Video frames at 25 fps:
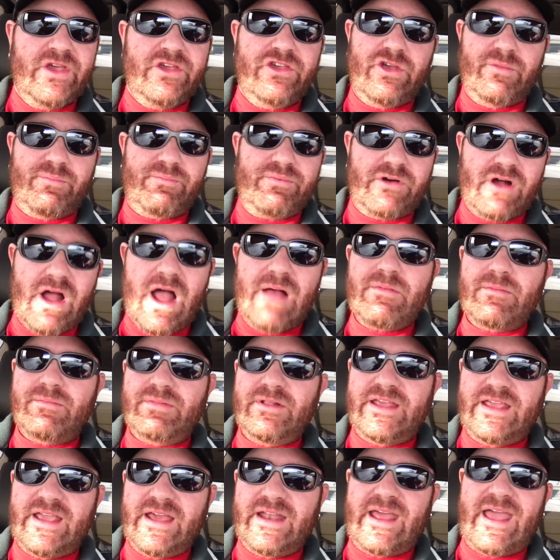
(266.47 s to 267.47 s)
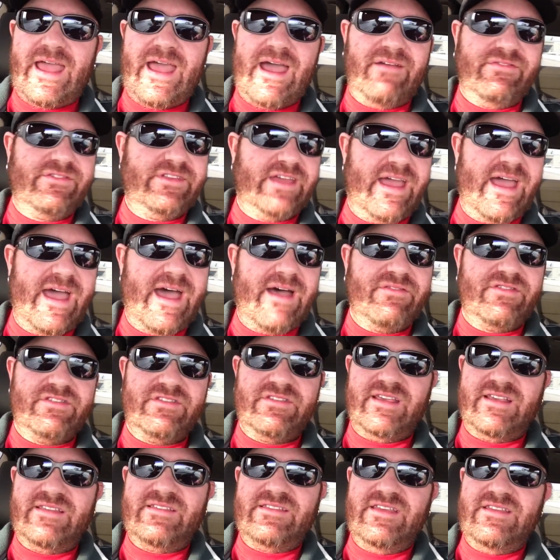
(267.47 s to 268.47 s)
you're probably going to have
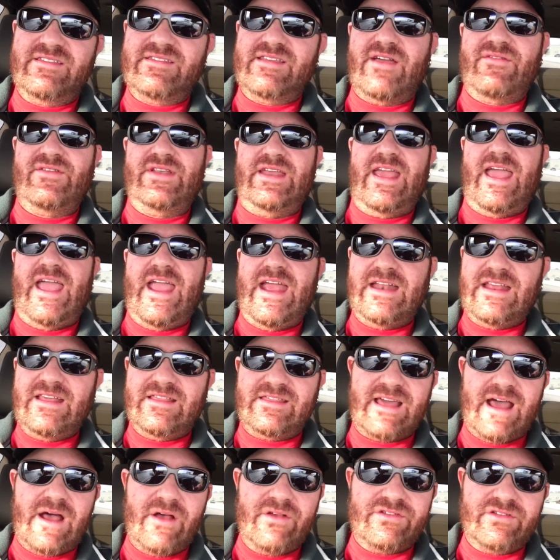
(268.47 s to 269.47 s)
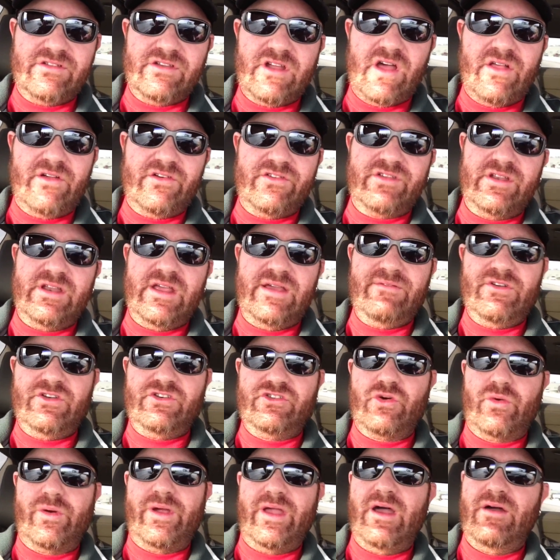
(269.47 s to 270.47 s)
$60,000, $70,000, $80,000 in
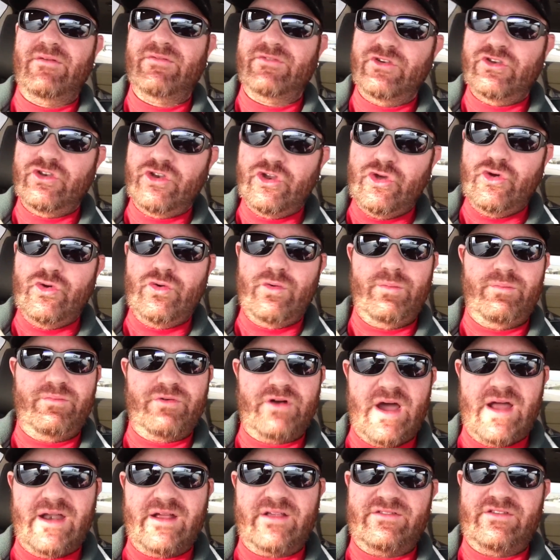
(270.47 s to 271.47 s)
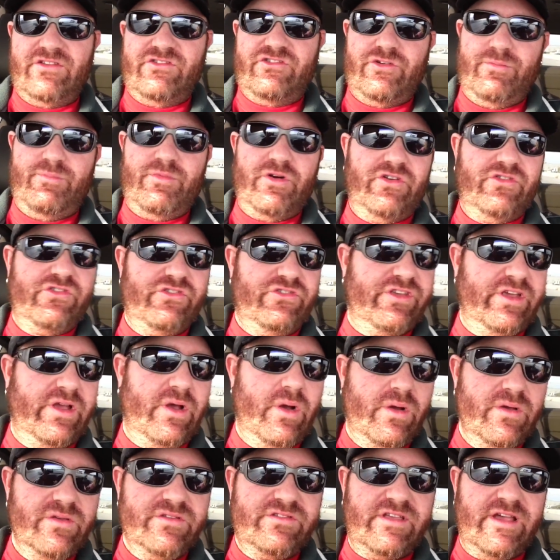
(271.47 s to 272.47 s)
inventory of new products that you're purchasing
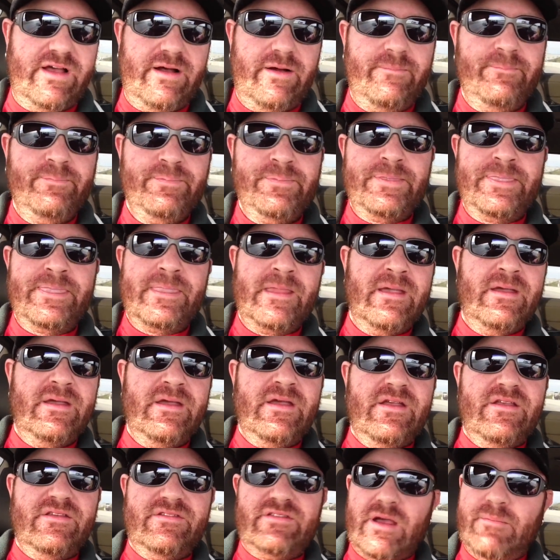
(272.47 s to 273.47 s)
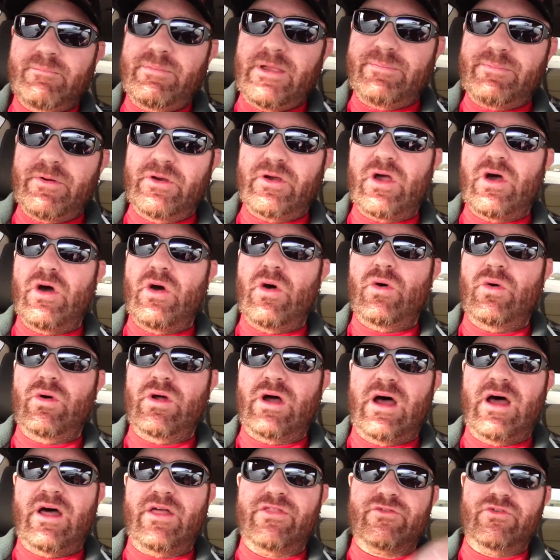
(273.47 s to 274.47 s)
wholesale. Some people
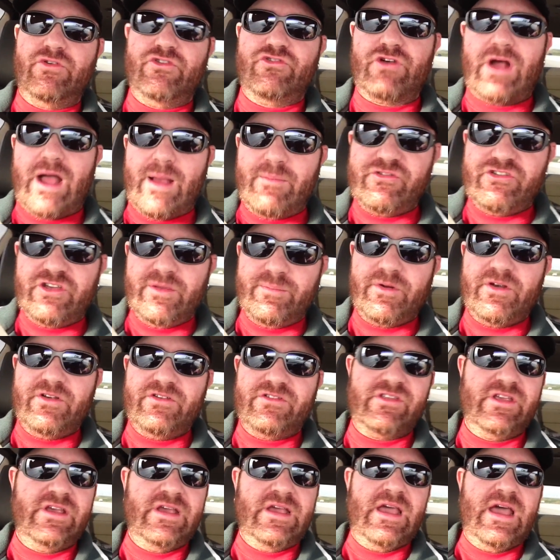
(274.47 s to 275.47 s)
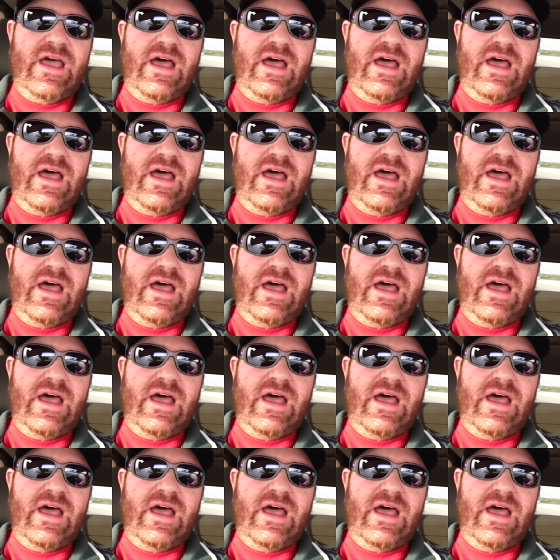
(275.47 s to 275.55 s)
go through drop shippers.